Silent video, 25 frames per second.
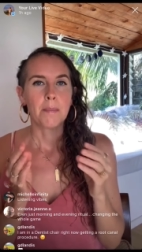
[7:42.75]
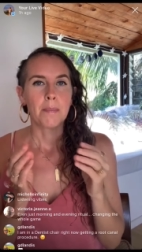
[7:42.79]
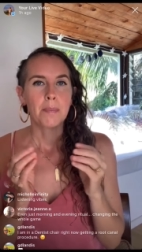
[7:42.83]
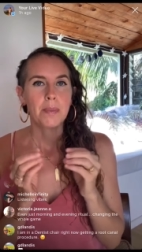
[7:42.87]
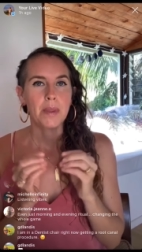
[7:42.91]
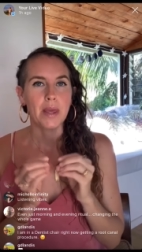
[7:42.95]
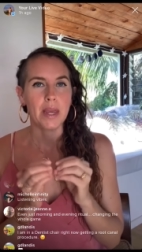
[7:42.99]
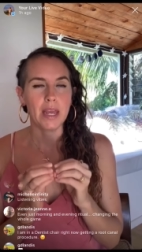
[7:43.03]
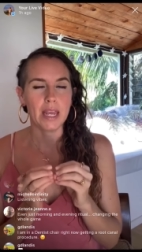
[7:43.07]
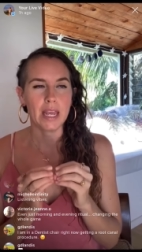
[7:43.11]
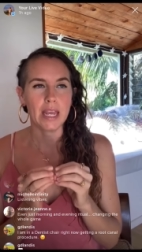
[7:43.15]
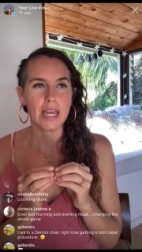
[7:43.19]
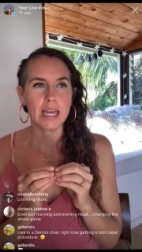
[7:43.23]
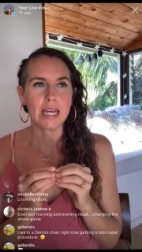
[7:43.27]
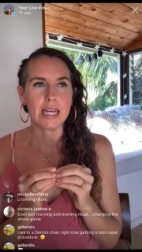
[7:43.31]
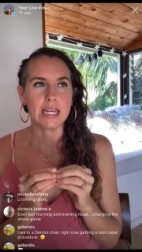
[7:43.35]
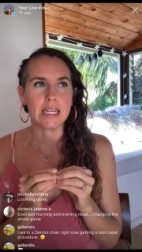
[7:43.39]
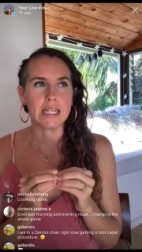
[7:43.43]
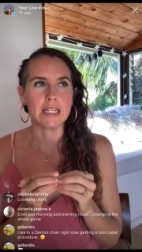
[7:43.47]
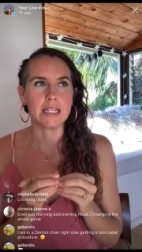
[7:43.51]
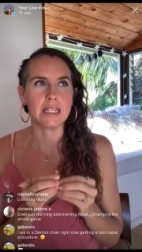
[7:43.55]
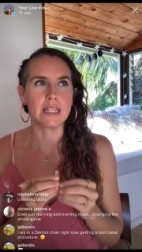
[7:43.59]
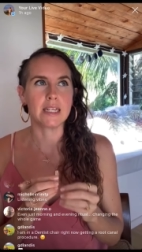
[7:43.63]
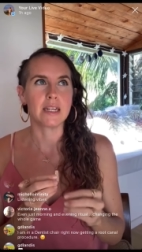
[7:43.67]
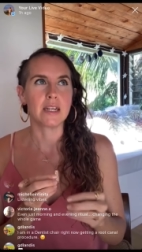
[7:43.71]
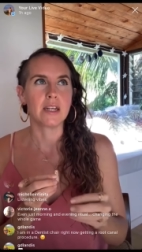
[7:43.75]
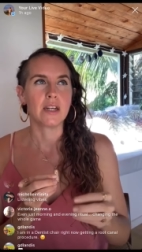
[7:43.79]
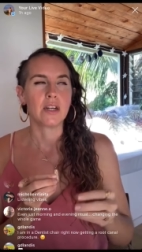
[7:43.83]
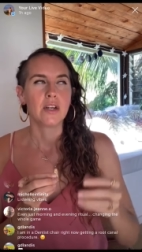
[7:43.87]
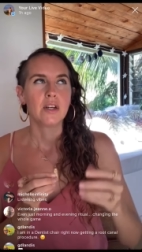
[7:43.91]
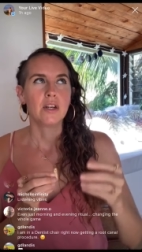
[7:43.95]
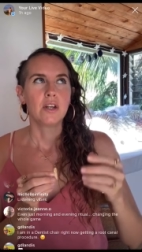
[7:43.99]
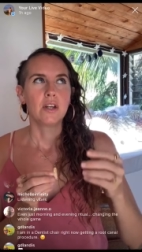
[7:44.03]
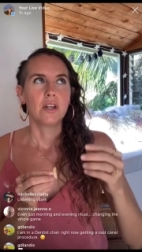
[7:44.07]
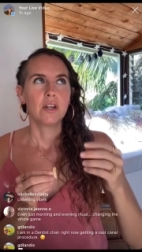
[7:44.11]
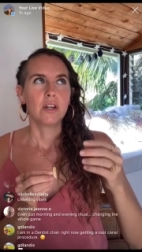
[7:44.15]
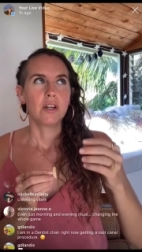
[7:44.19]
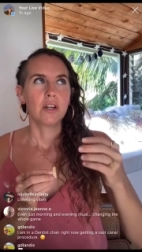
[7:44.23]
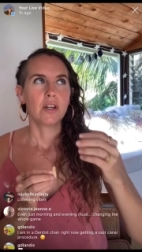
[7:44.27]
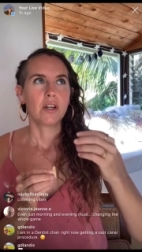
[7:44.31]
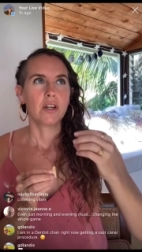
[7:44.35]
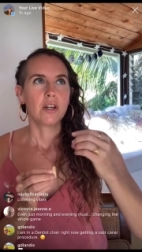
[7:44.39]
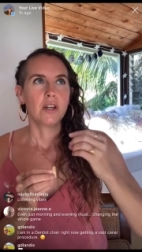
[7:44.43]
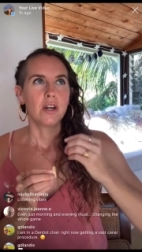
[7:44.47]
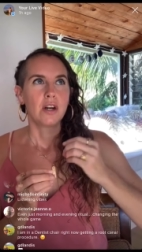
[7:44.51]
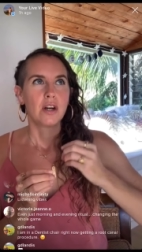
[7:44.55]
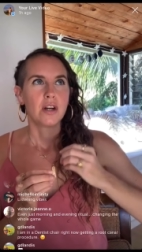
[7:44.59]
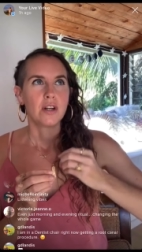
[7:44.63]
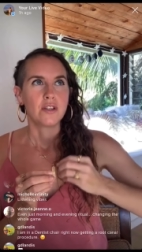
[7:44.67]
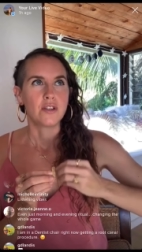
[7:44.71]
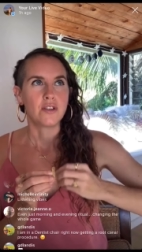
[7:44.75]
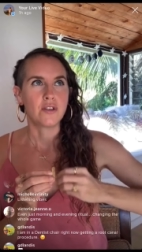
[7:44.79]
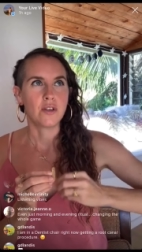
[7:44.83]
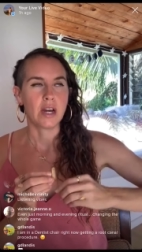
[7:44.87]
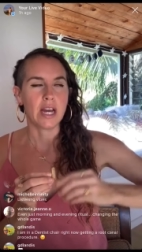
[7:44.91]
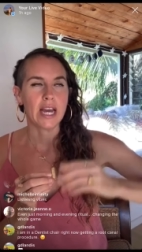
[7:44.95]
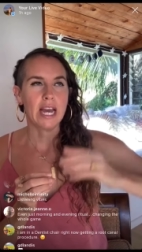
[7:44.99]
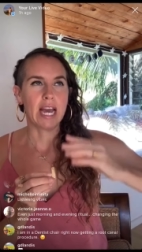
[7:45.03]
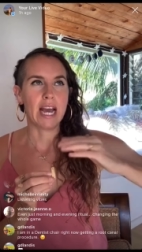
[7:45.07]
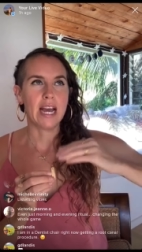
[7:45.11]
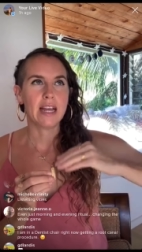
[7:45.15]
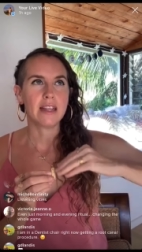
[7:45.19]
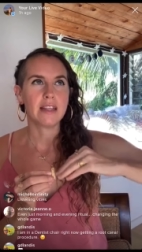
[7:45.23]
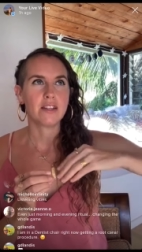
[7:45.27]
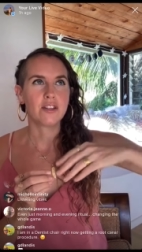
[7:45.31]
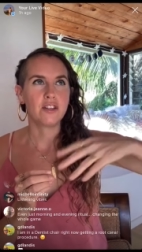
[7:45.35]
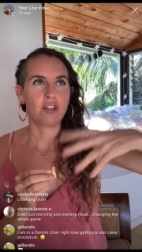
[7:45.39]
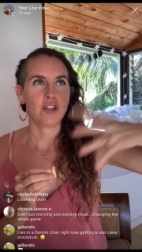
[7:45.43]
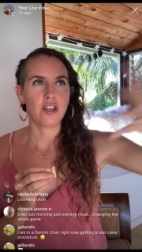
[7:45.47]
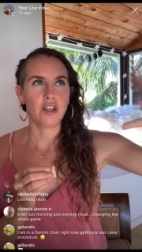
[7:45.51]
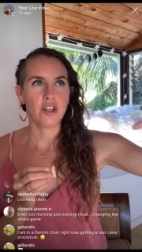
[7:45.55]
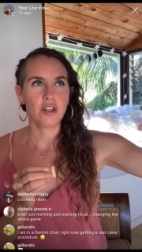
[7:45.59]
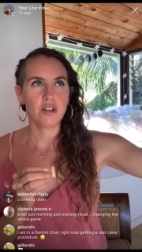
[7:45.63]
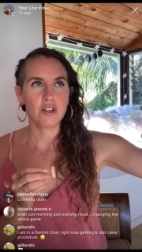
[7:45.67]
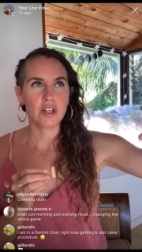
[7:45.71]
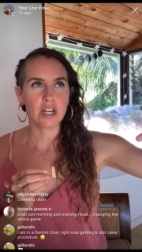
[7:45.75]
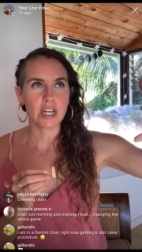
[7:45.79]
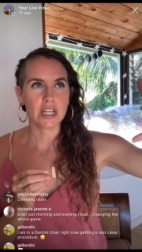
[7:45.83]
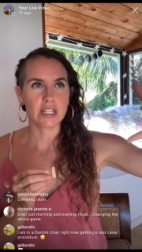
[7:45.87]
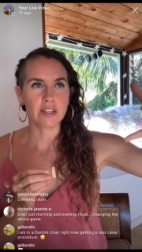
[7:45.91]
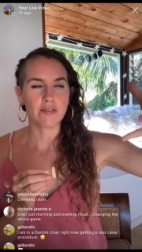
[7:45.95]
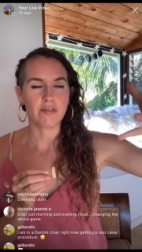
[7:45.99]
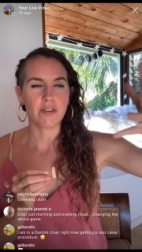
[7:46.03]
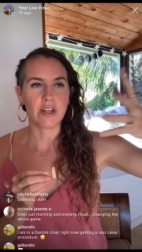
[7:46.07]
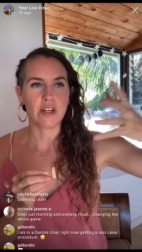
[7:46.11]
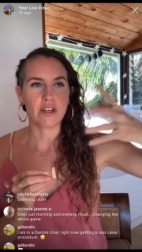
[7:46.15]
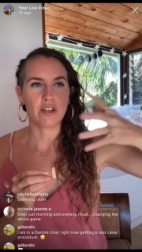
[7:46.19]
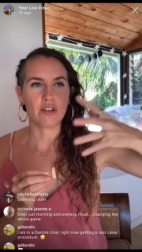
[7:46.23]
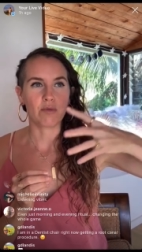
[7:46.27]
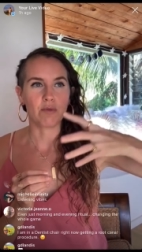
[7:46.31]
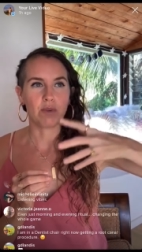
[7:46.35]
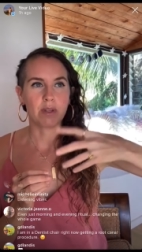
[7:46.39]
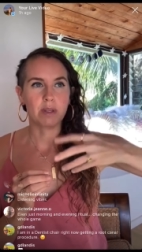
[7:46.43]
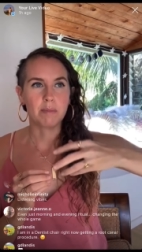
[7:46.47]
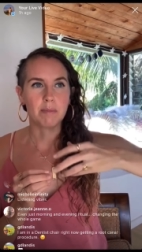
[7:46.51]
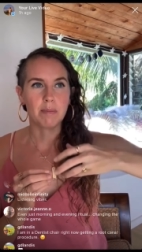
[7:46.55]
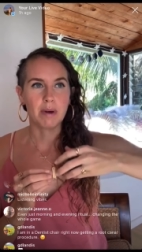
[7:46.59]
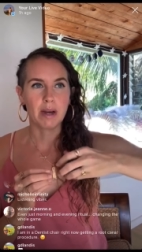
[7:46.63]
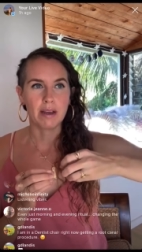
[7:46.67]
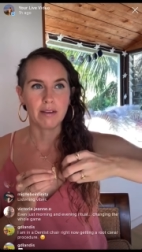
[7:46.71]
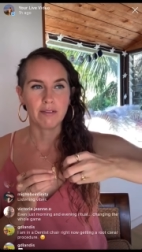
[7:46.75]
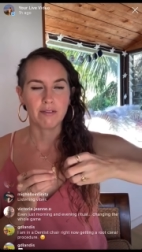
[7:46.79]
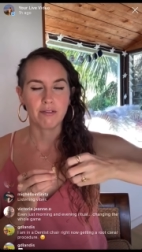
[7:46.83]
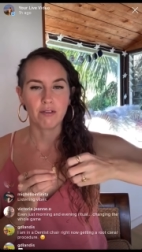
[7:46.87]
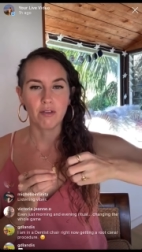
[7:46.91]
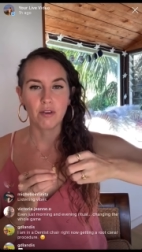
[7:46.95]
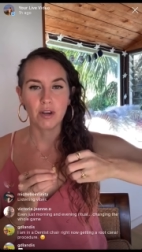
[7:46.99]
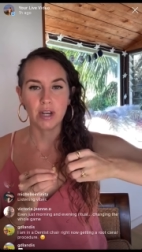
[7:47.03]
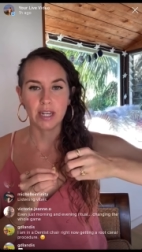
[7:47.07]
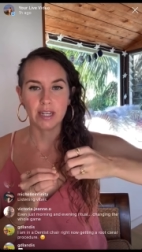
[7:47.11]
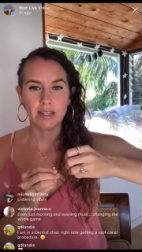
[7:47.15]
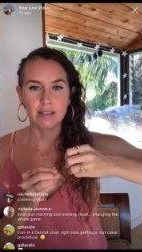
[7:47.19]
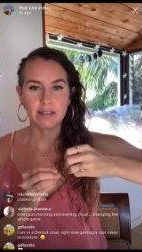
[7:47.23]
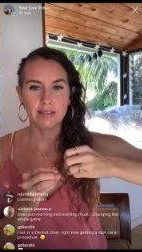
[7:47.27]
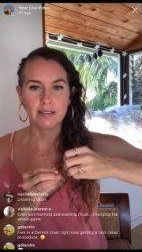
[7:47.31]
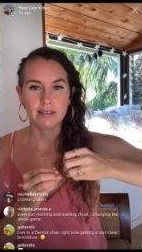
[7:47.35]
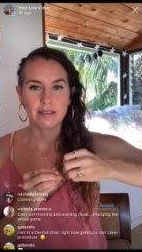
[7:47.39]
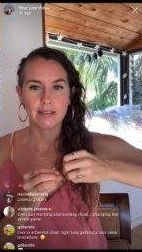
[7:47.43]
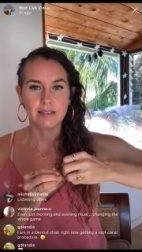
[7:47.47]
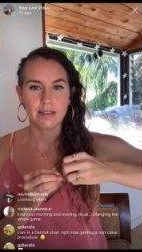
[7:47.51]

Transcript: And so I had this huge activation with my voice.